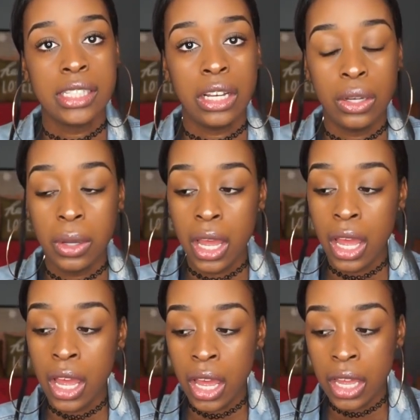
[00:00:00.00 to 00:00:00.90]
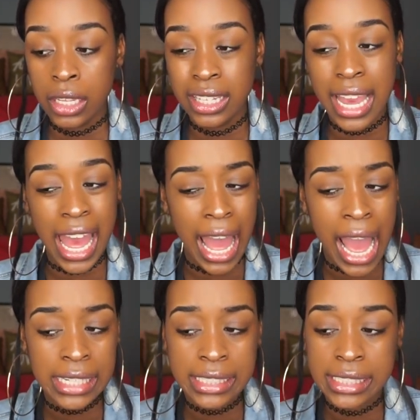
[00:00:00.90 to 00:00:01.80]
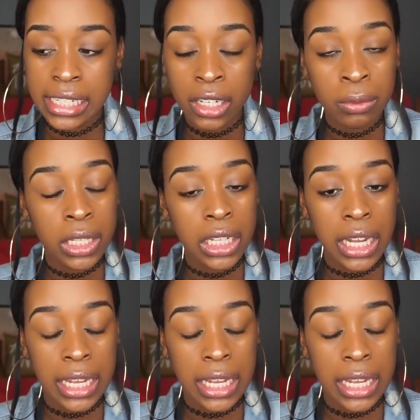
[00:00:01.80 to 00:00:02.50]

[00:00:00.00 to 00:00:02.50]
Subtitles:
So yeah, I didn't really